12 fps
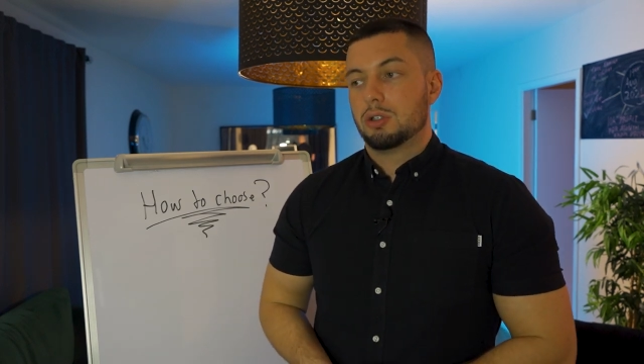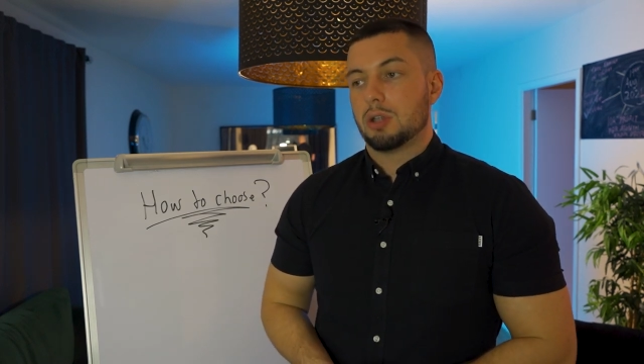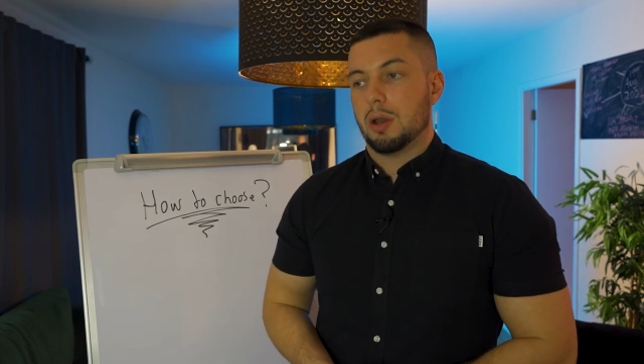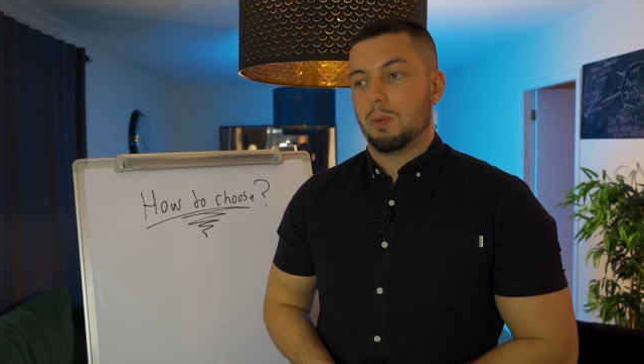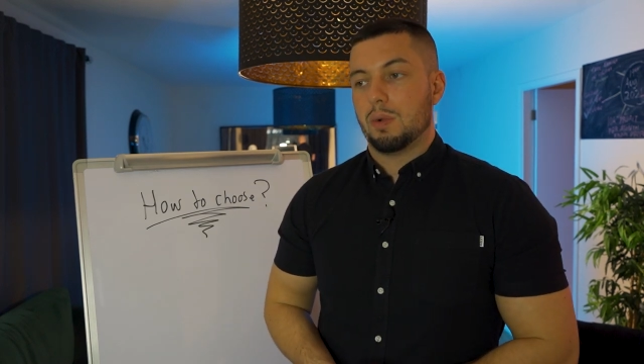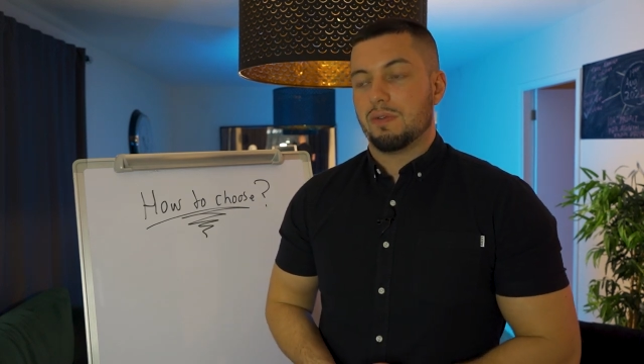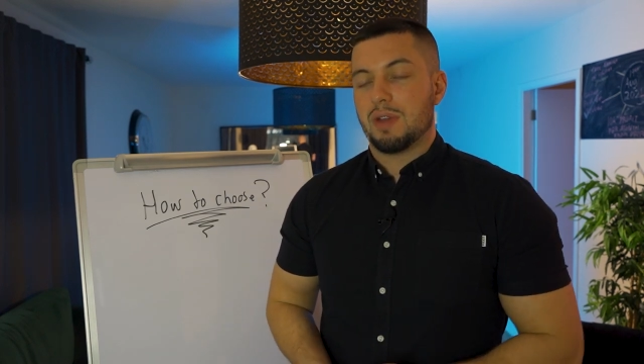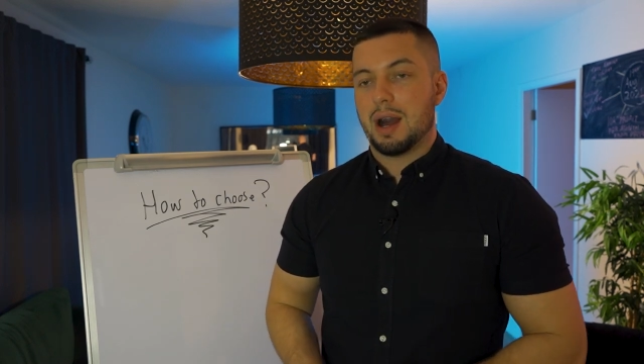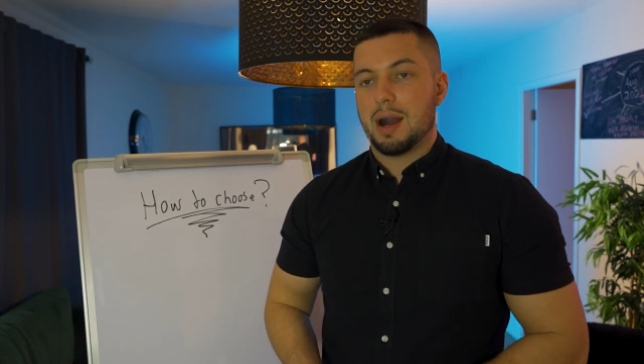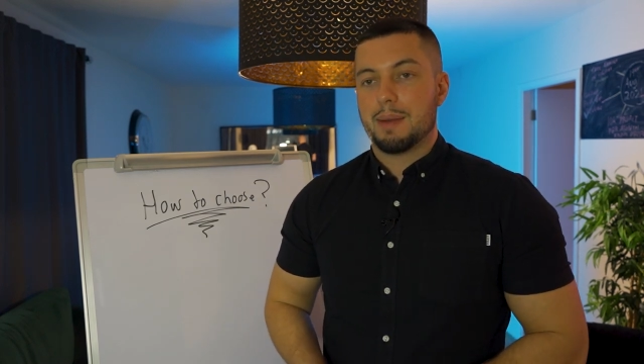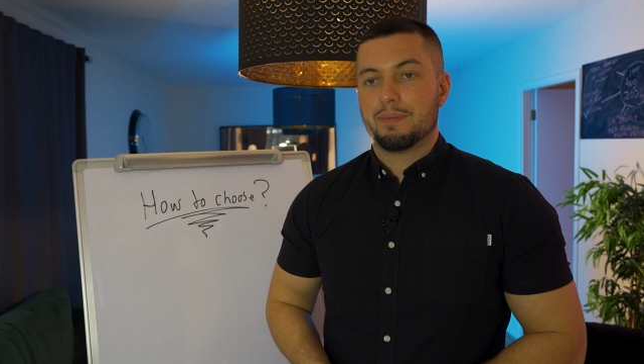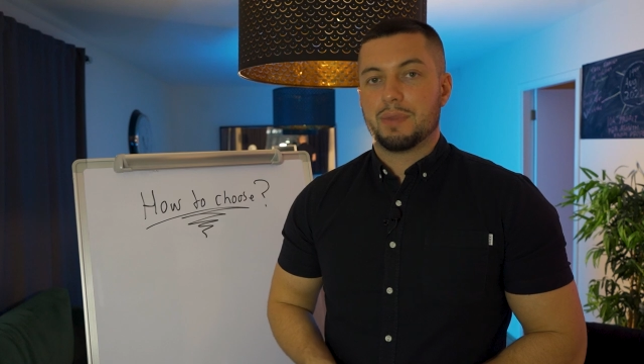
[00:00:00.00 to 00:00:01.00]
So with
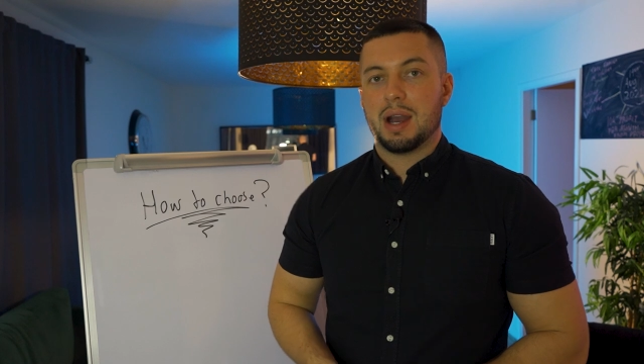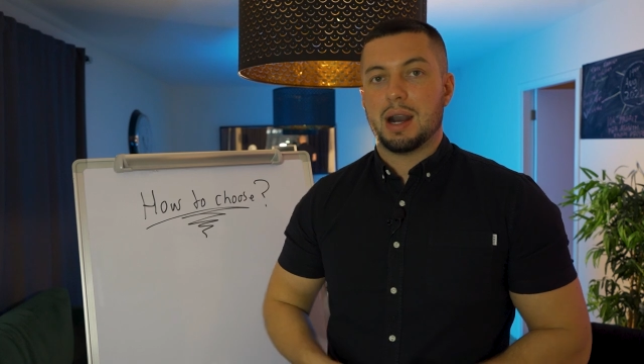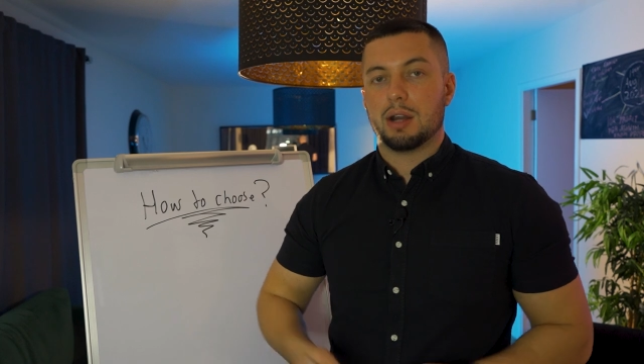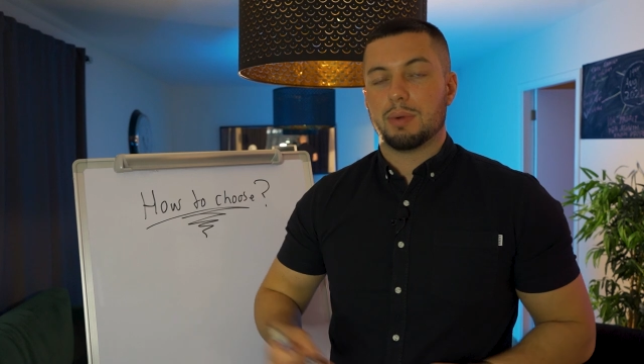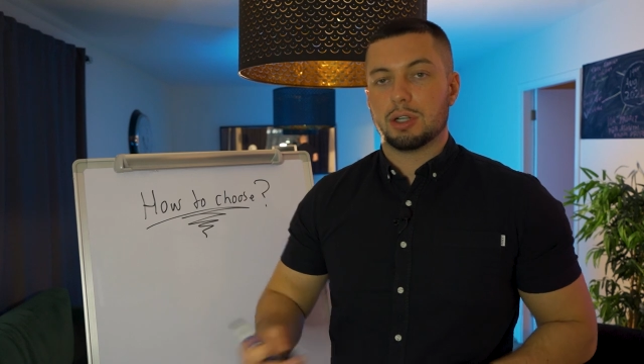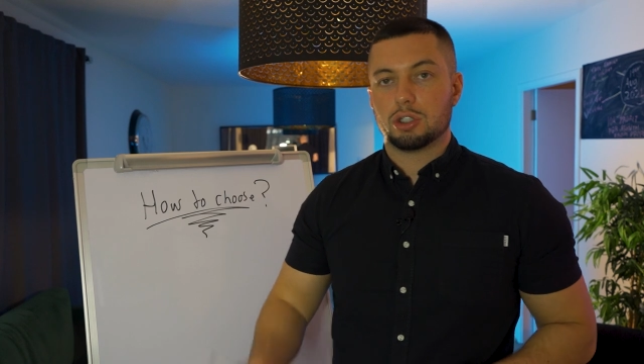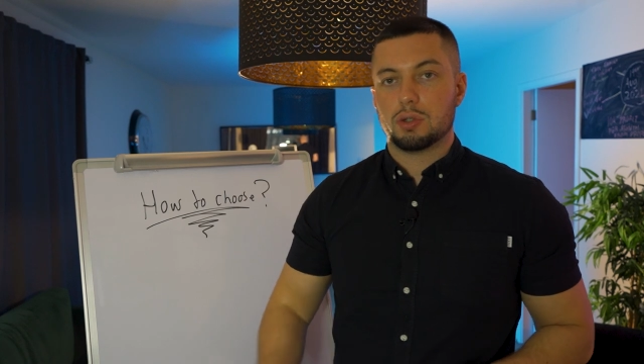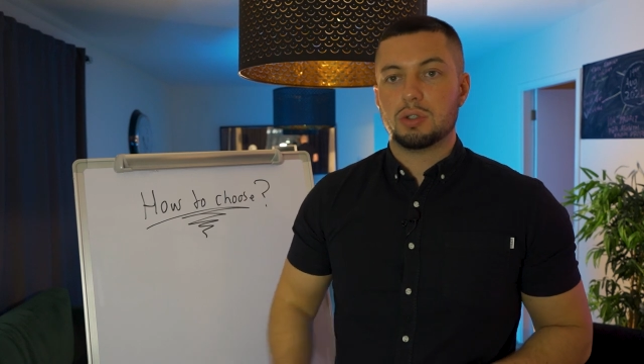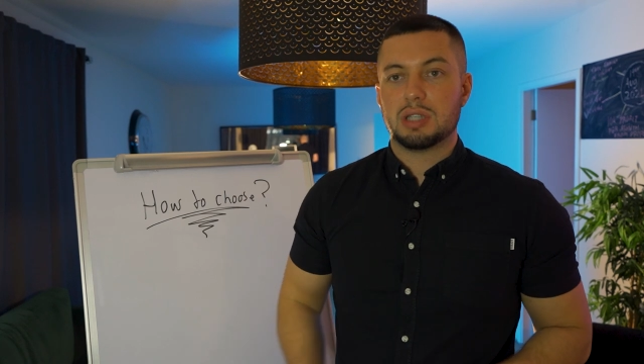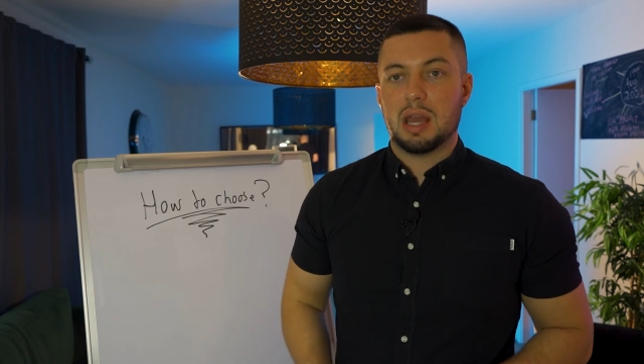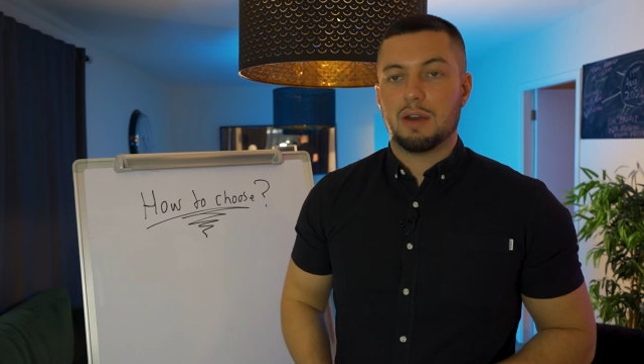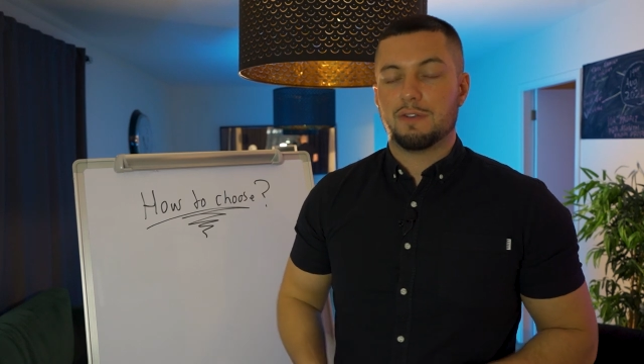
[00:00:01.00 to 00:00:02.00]
that, how do I
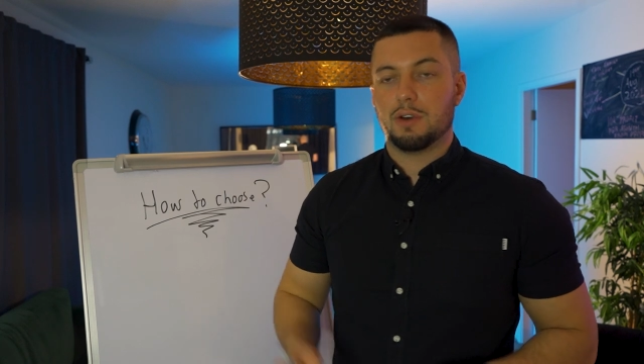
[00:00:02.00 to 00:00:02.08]
choose it?